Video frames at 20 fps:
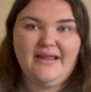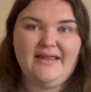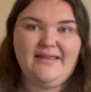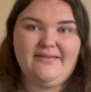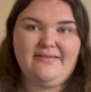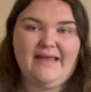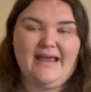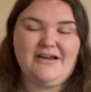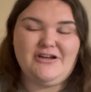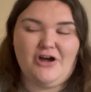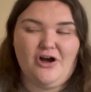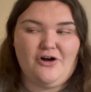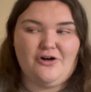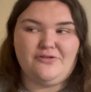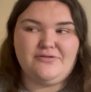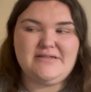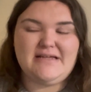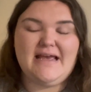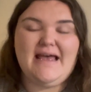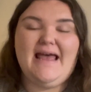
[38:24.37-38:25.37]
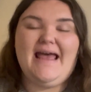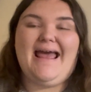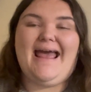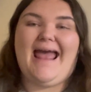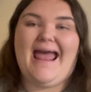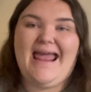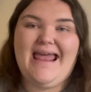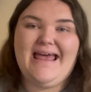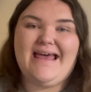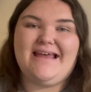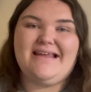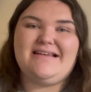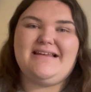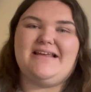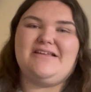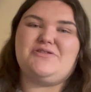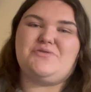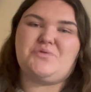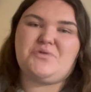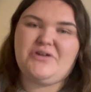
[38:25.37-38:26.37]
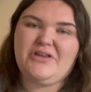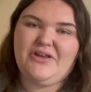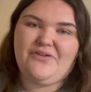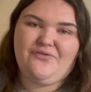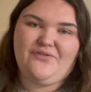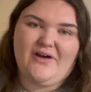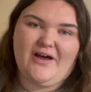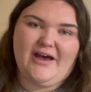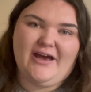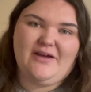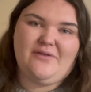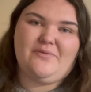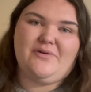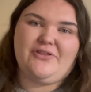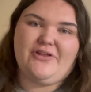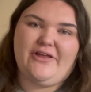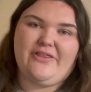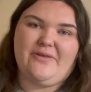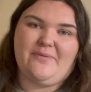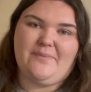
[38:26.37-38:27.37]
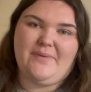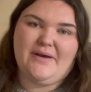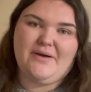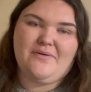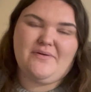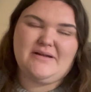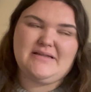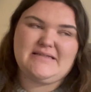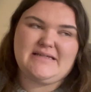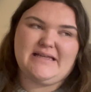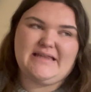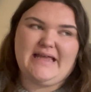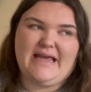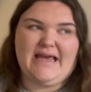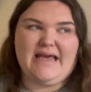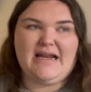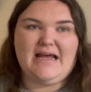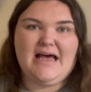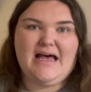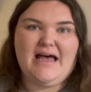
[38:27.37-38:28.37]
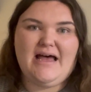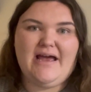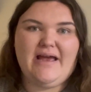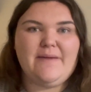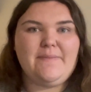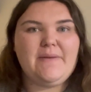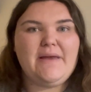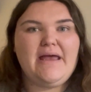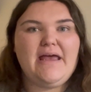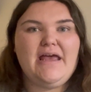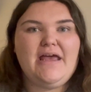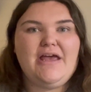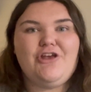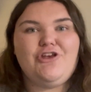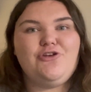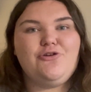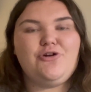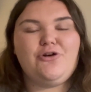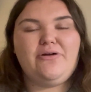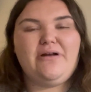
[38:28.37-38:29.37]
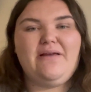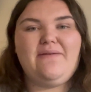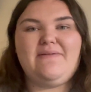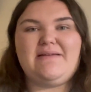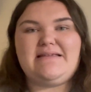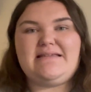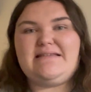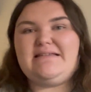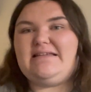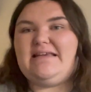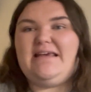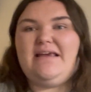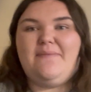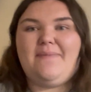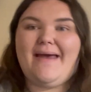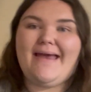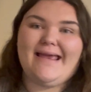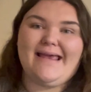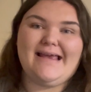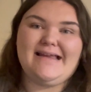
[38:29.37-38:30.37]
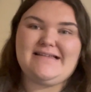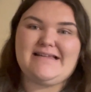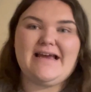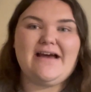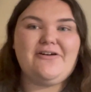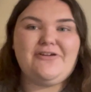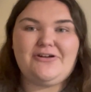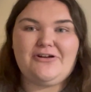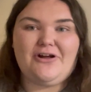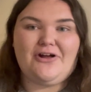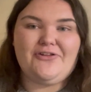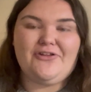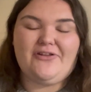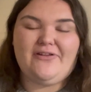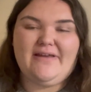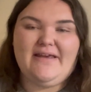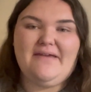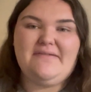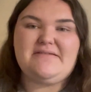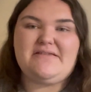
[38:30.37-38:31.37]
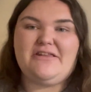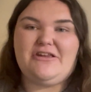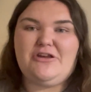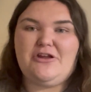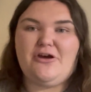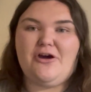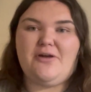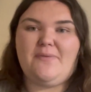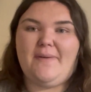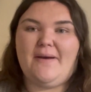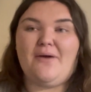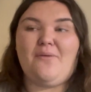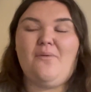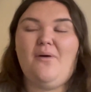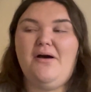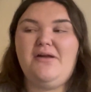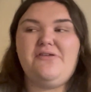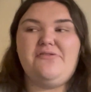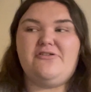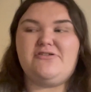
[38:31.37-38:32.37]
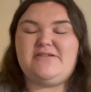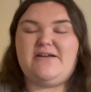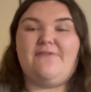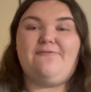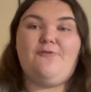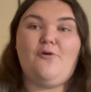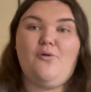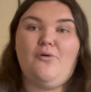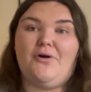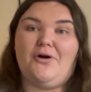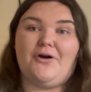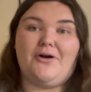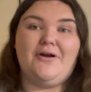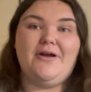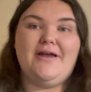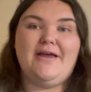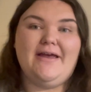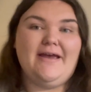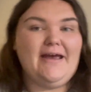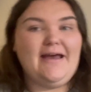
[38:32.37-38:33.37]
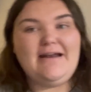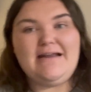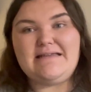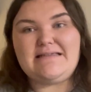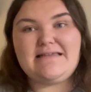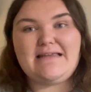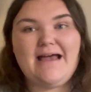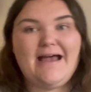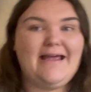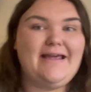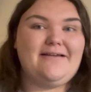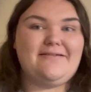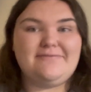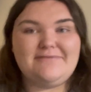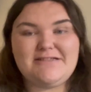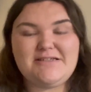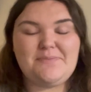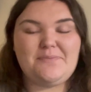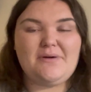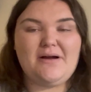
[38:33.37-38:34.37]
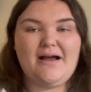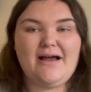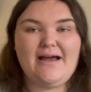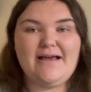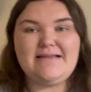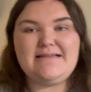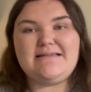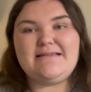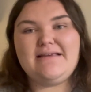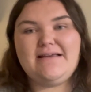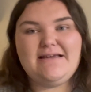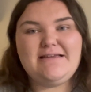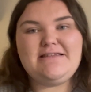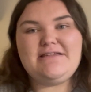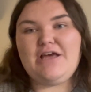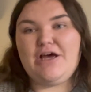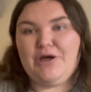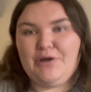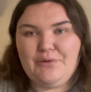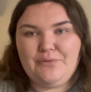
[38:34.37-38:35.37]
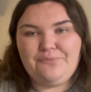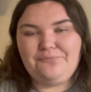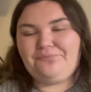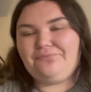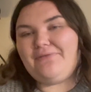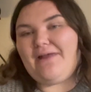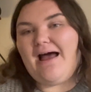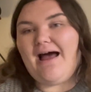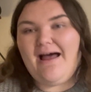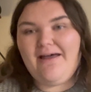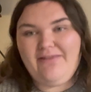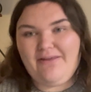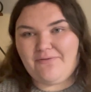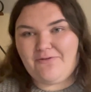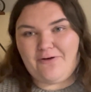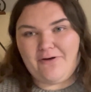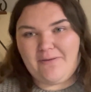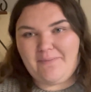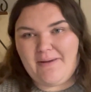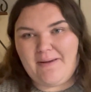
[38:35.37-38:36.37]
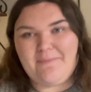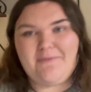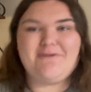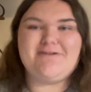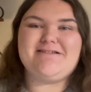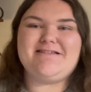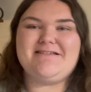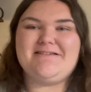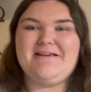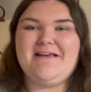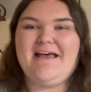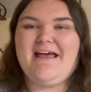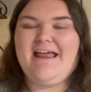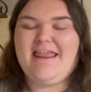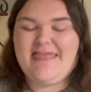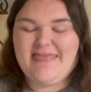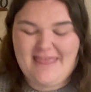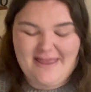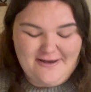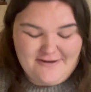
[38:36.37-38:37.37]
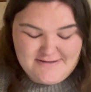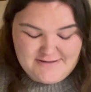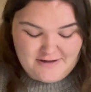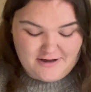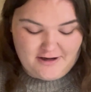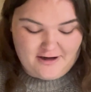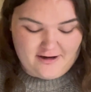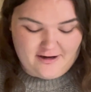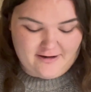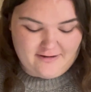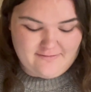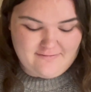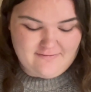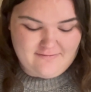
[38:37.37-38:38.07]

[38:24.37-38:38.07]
they don't. And it's really fun with like the big ones, like the Anaheim. You don't even see them hanging down in all the leaves, and then you go to pick one and there's like 4, and it's like, surprise. So I love growing peppers. I